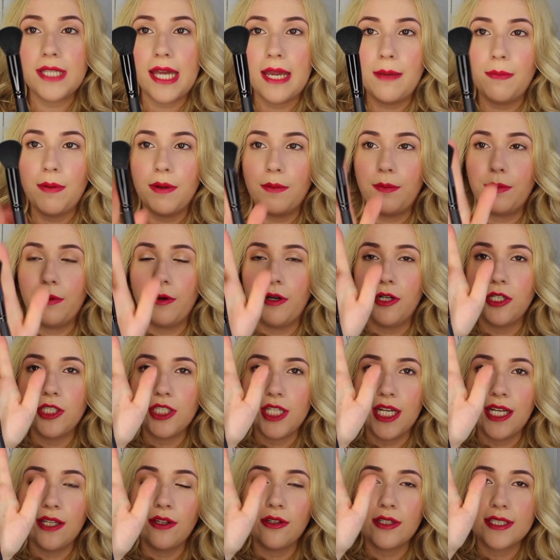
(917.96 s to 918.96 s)
tapered
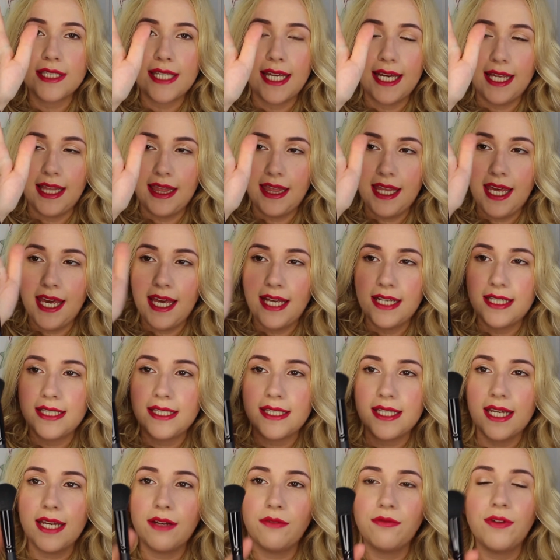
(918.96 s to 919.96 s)
brush. It looks like this.